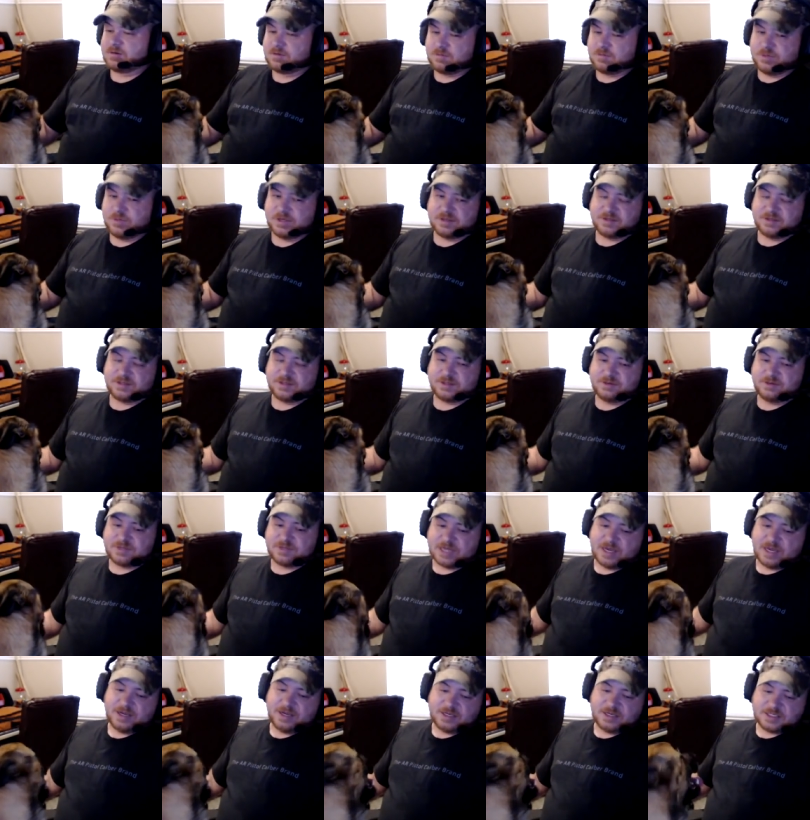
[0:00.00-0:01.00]
milled too
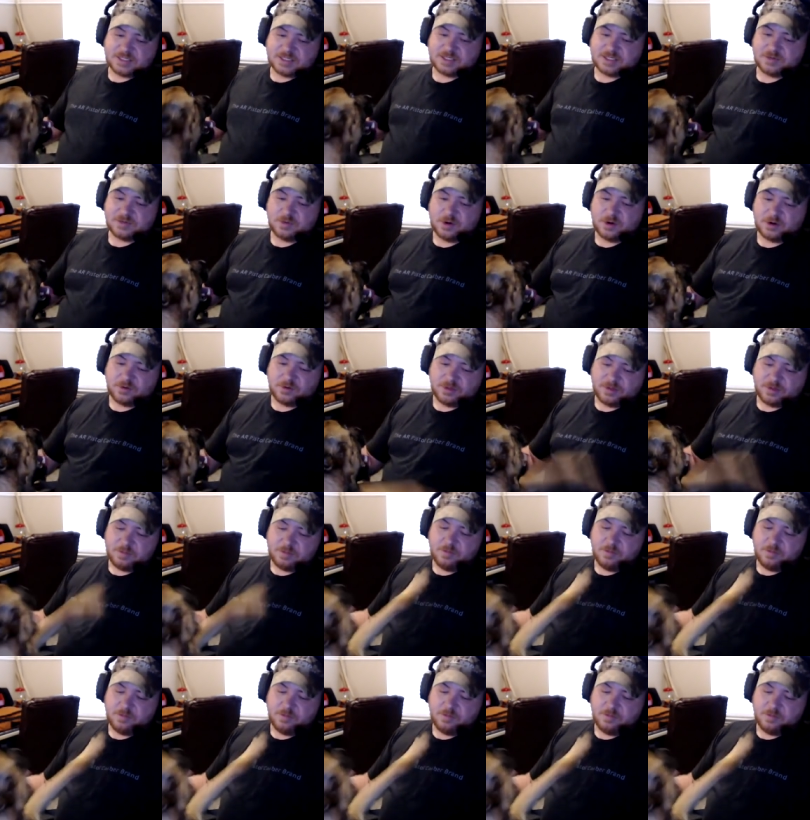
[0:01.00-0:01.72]
tight to work with